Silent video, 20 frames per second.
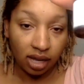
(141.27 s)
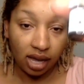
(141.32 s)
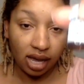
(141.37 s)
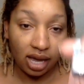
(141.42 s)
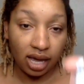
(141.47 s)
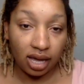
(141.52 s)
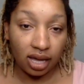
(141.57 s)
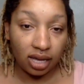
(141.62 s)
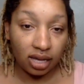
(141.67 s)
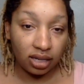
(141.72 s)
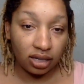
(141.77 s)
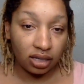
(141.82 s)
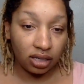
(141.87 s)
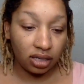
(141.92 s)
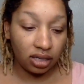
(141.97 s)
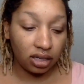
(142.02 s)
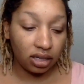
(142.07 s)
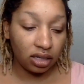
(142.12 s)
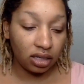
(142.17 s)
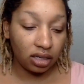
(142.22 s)

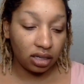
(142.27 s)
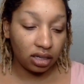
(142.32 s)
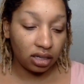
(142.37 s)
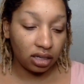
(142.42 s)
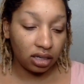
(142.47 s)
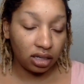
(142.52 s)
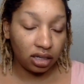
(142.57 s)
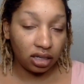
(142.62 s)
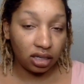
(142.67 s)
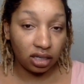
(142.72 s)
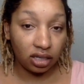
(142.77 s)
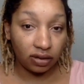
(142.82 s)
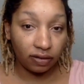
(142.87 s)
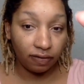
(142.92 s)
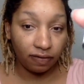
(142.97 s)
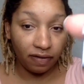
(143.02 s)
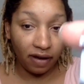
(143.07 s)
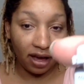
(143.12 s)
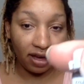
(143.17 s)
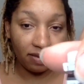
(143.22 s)
and it's
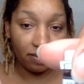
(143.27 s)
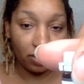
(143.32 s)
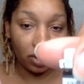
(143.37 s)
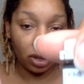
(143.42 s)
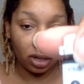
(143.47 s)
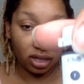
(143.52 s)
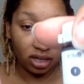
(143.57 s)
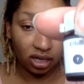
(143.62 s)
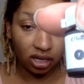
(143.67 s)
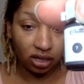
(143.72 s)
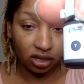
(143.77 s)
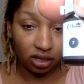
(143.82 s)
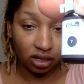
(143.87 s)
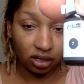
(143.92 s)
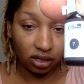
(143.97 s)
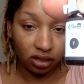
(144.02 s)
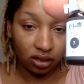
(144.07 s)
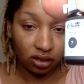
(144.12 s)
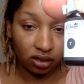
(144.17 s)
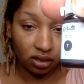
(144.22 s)
five
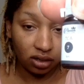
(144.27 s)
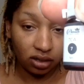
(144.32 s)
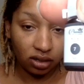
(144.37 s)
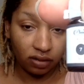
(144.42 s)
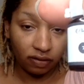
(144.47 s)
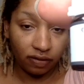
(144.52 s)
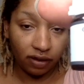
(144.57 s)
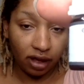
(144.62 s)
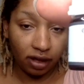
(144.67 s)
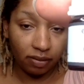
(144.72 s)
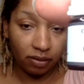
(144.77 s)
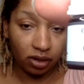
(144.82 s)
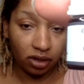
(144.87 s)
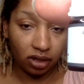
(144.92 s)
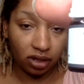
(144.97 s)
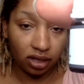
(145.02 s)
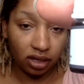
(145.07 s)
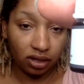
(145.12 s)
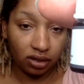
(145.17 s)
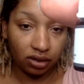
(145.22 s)
milliliter, five
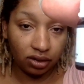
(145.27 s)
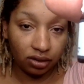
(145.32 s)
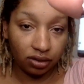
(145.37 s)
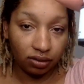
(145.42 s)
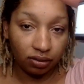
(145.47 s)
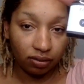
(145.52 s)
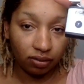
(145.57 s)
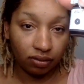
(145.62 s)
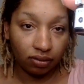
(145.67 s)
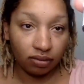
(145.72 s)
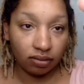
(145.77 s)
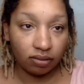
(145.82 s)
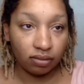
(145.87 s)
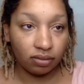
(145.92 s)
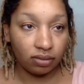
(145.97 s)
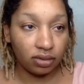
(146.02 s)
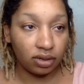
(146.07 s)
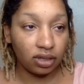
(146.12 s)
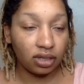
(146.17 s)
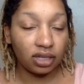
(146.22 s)
milliliter
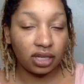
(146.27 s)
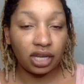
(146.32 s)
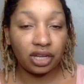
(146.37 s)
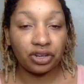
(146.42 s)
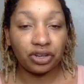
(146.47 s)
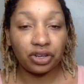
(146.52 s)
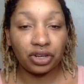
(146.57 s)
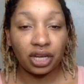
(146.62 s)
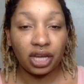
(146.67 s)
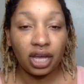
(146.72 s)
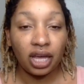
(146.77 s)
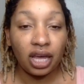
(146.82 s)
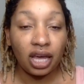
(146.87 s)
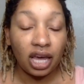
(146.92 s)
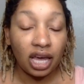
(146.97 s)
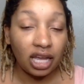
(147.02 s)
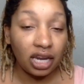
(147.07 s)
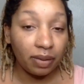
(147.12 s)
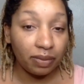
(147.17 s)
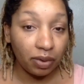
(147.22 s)
container,
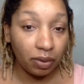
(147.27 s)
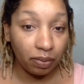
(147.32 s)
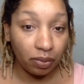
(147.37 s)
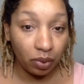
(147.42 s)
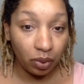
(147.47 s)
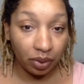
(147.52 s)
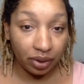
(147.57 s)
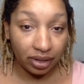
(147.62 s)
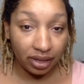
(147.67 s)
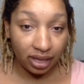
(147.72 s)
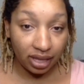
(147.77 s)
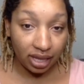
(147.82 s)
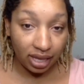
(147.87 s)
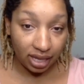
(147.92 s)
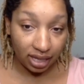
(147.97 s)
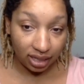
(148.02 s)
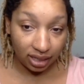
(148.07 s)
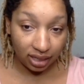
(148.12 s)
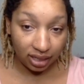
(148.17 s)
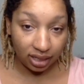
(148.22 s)
and I'm gonna pour
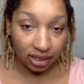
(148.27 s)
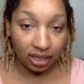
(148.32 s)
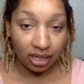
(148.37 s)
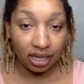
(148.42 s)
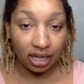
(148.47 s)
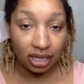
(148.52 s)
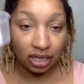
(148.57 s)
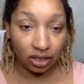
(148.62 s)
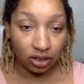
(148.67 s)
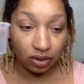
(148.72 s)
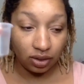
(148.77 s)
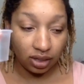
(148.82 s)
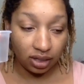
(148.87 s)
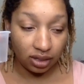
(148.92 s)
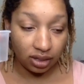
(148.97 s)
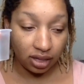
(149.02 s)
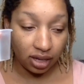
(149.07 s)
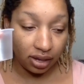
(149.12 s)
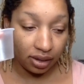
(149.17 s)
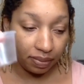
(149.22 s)
this into
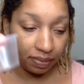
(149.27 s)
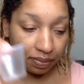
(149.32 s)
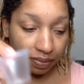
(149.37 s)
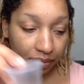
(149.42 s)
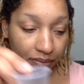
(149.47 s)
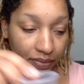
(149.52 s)
this cup.